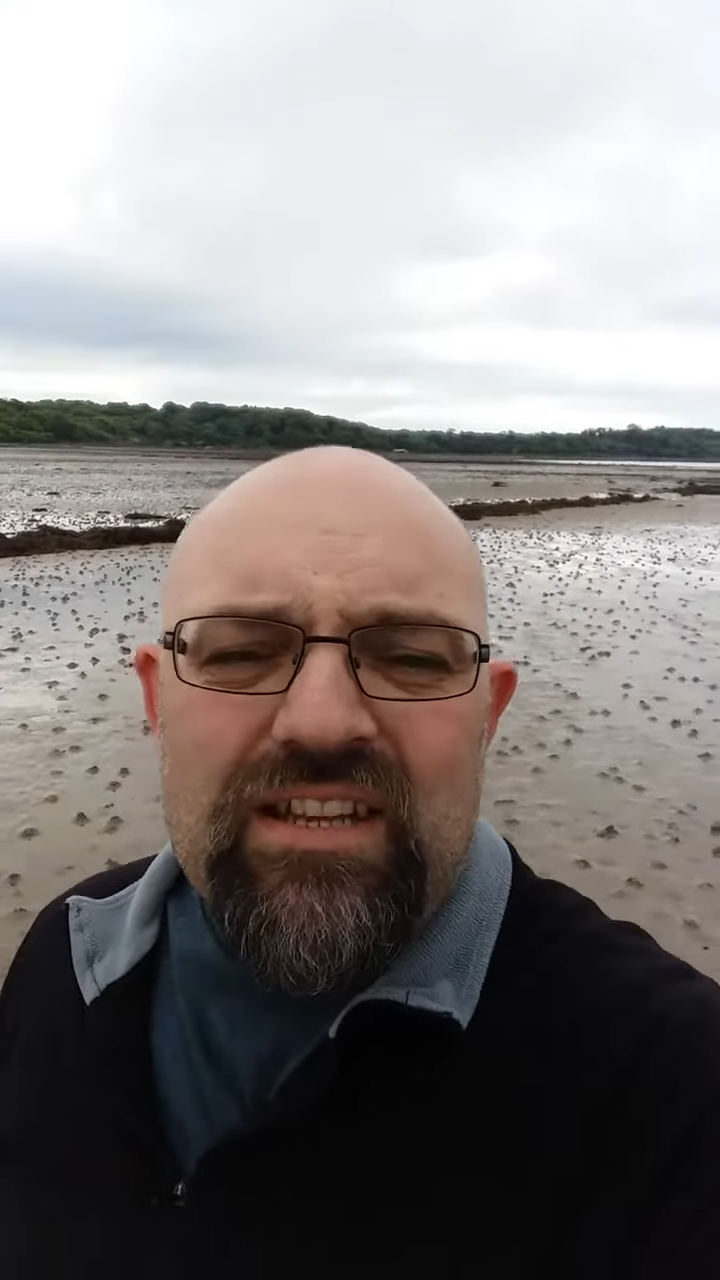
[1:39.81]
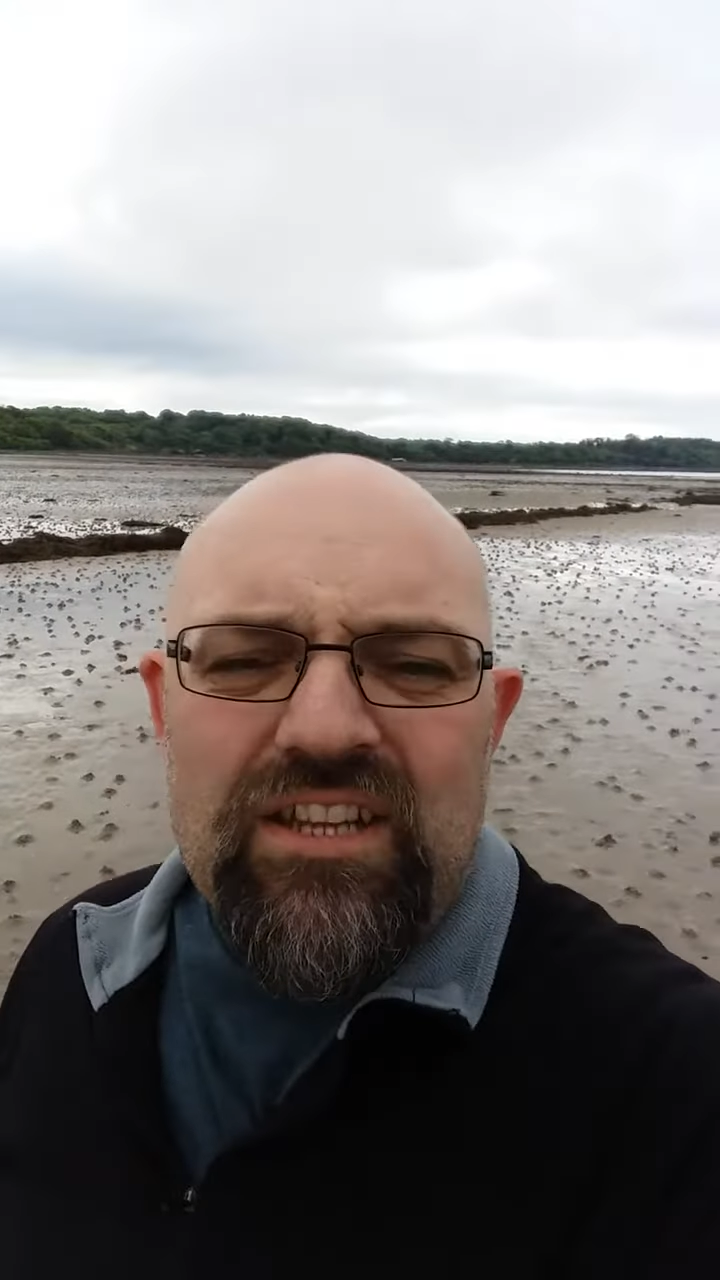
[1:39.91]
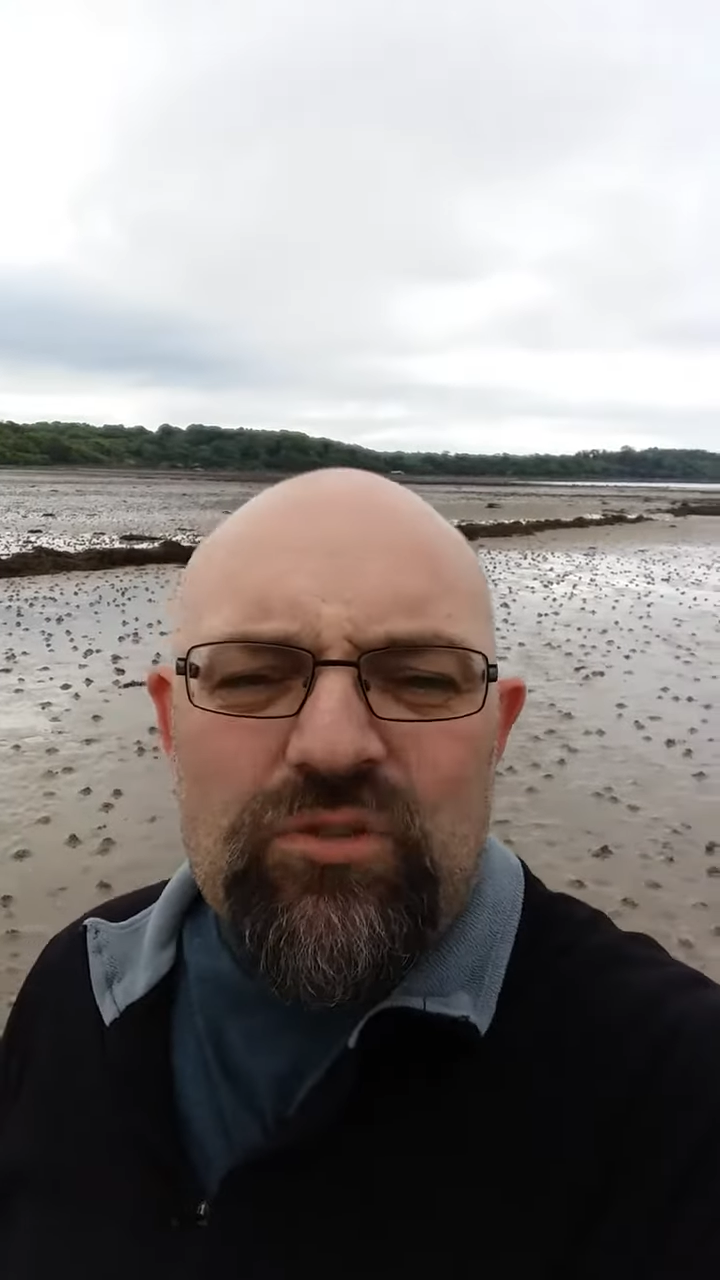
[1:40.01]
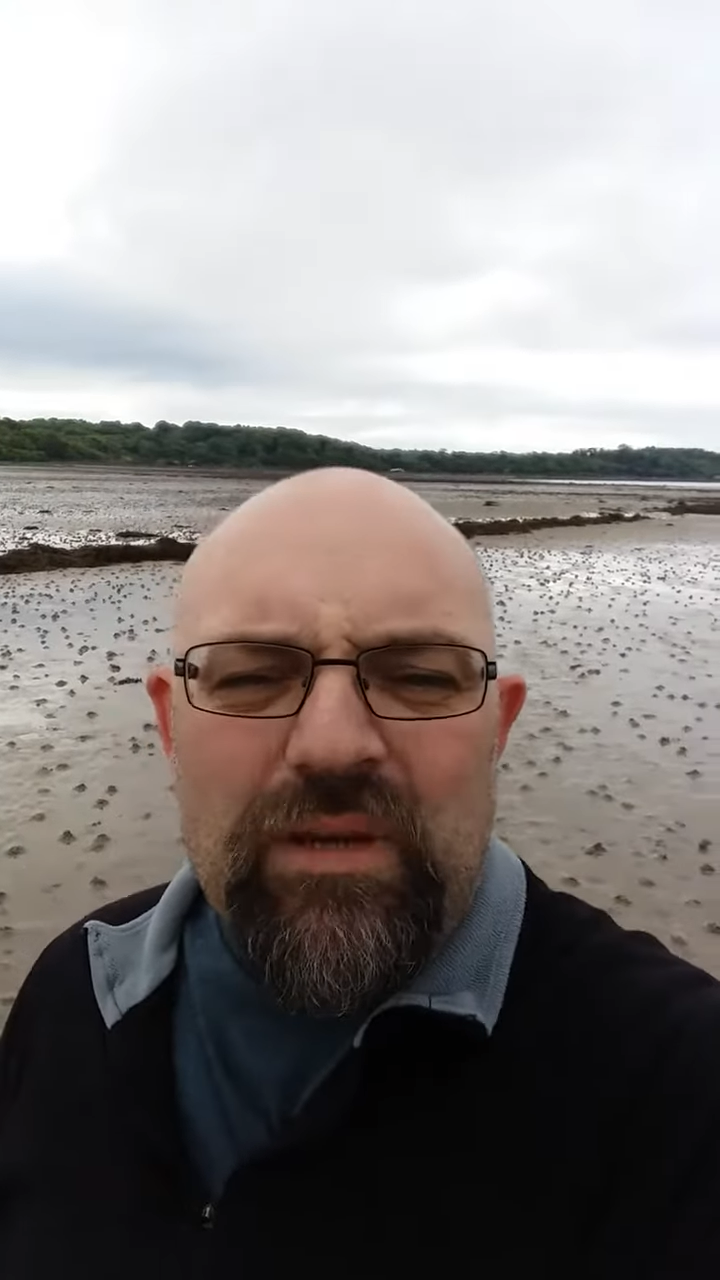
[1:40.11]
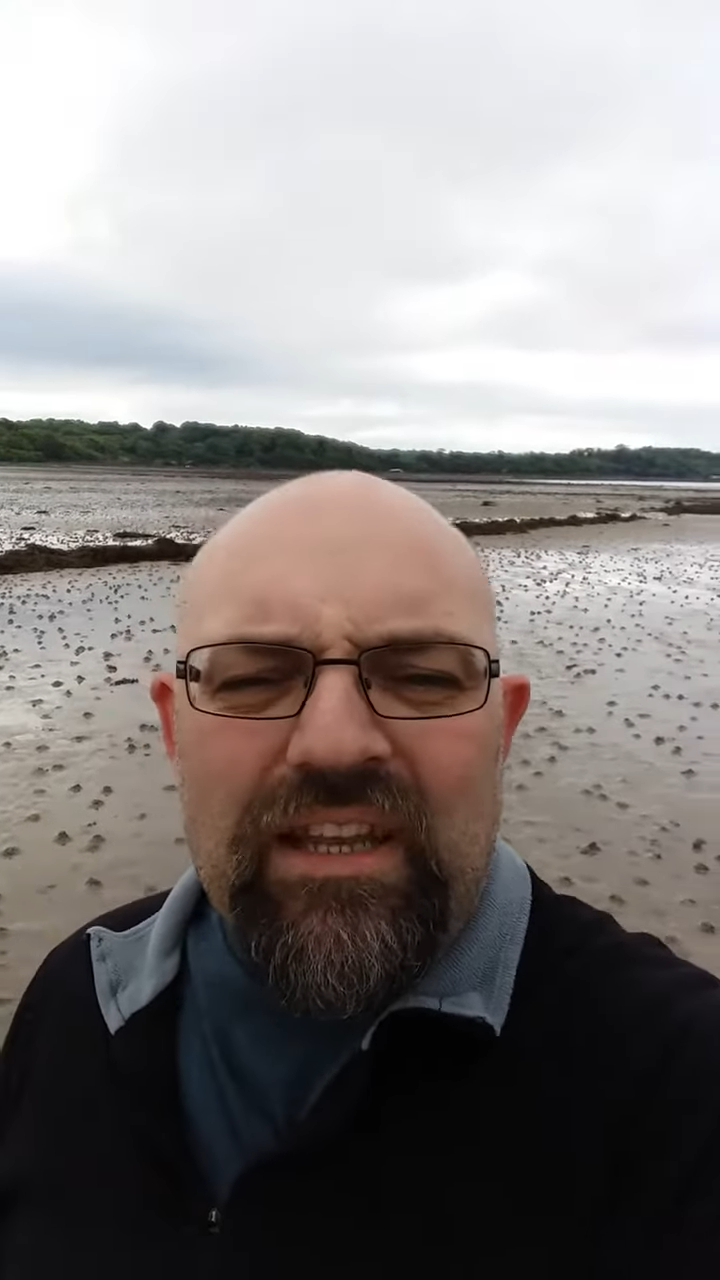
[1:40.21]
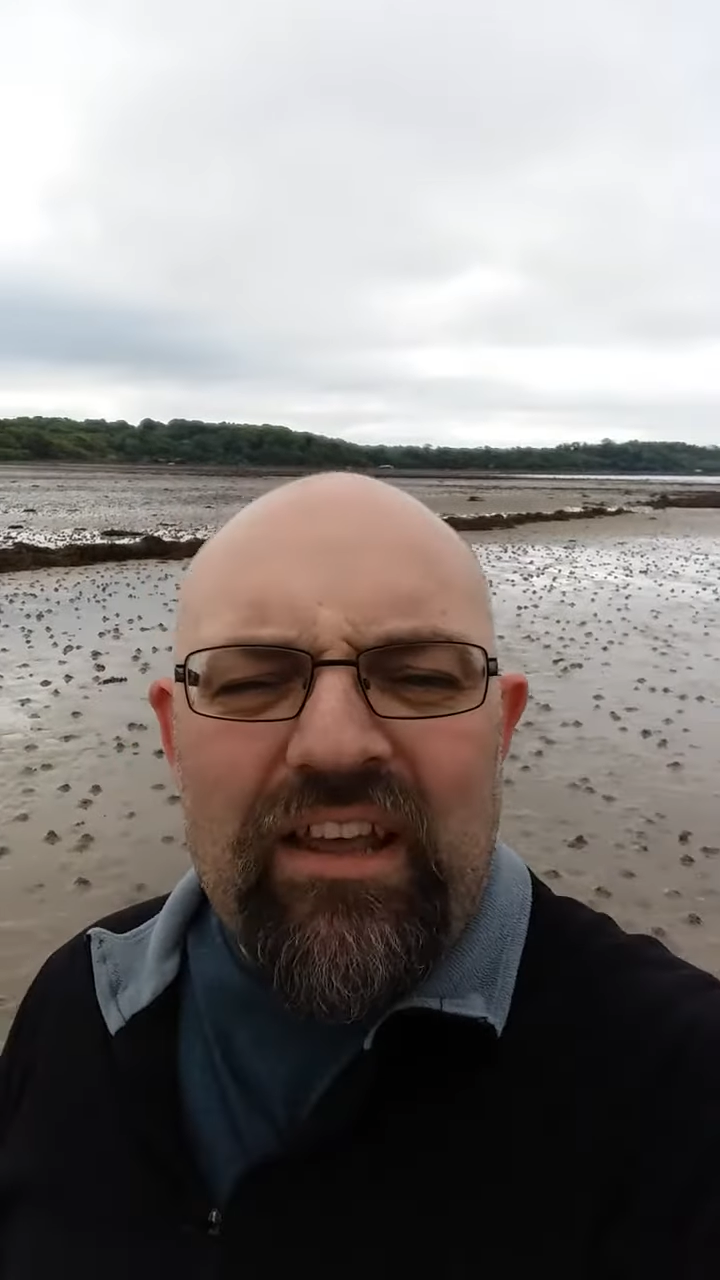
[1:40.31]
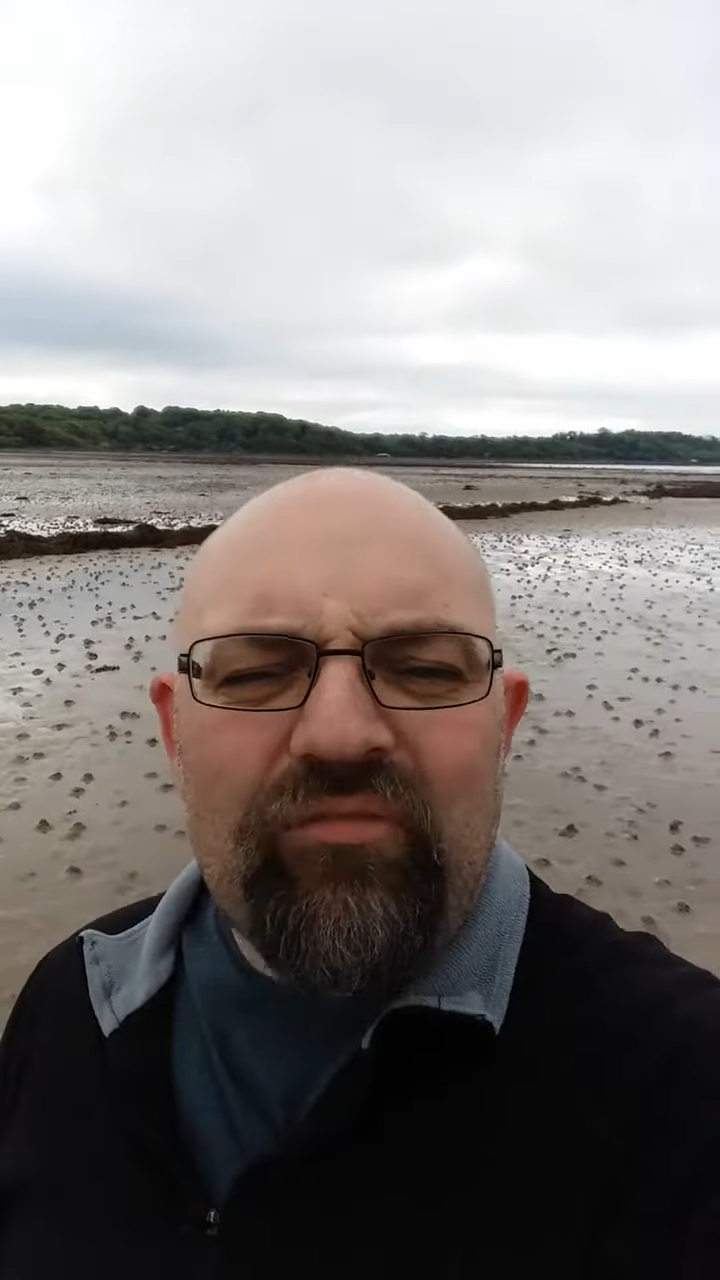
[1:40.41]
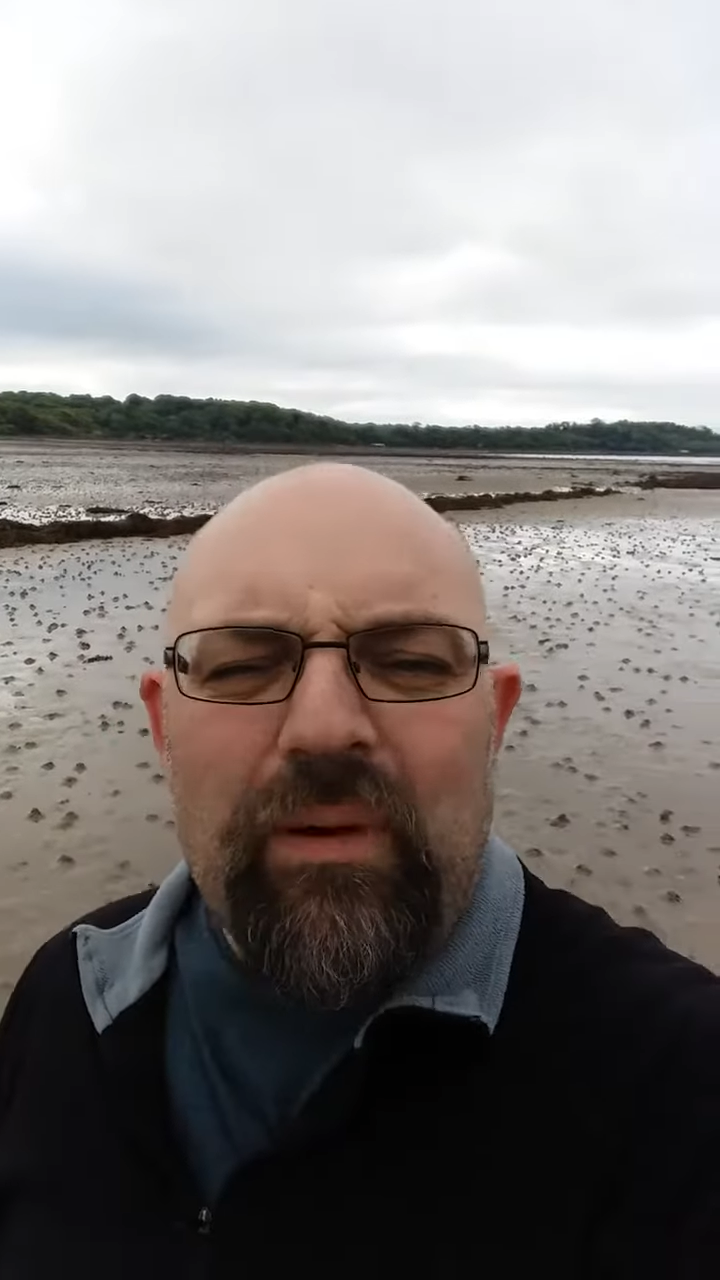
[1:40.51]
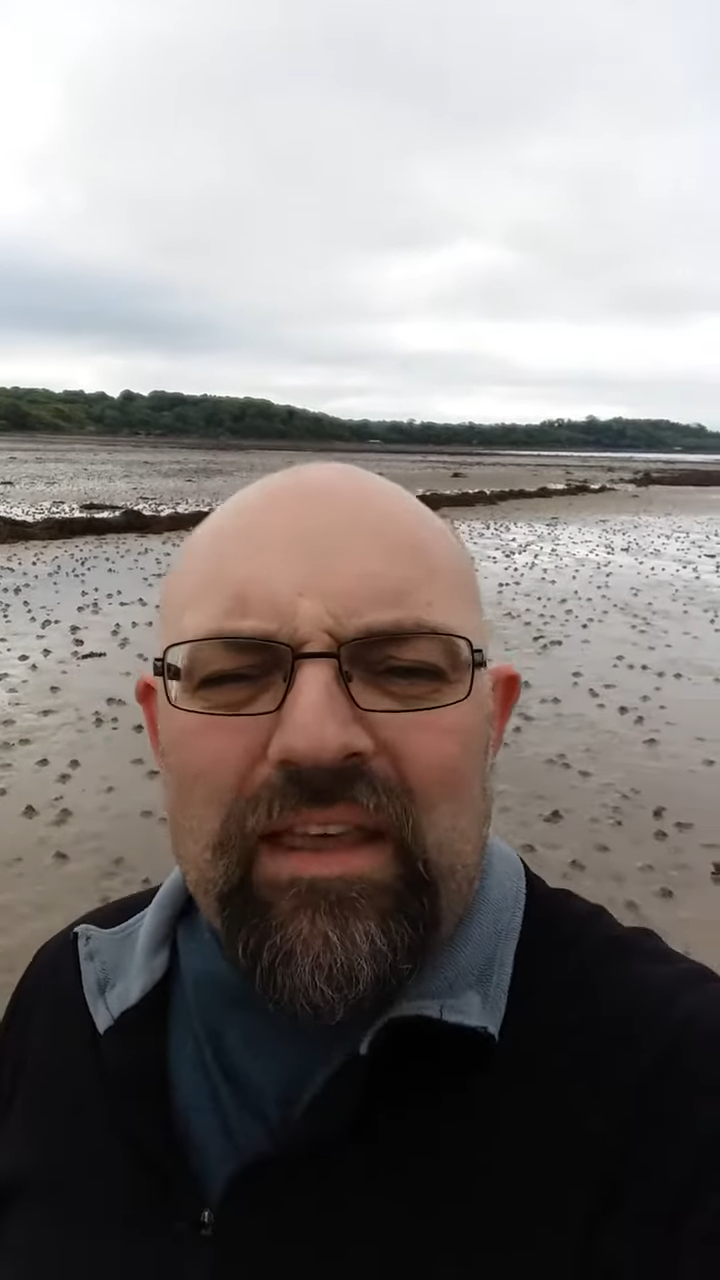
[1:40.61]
"Since we live